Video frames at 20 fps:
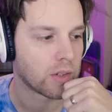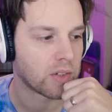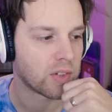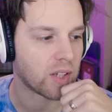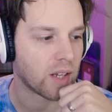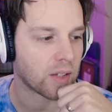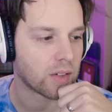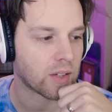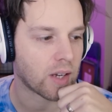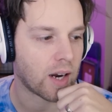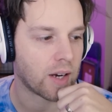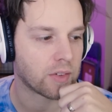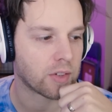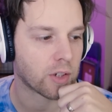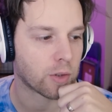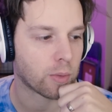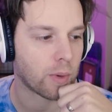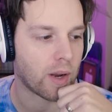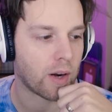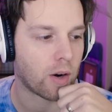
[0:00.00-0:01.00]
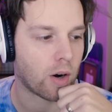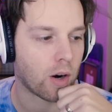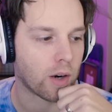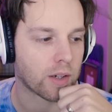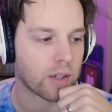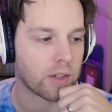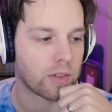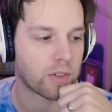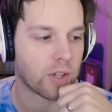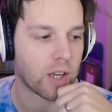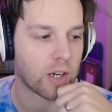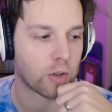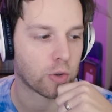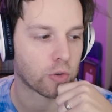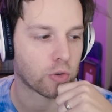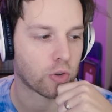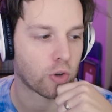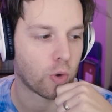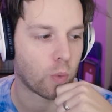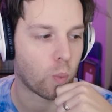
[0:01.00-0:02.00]
Sets Isaac red heart
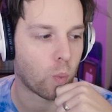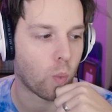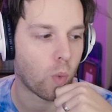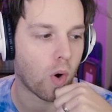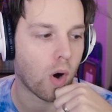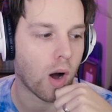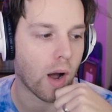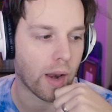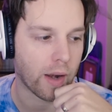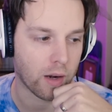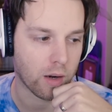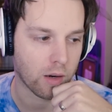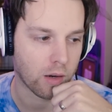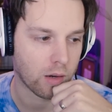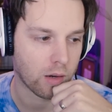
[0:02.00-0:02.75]
containers to one.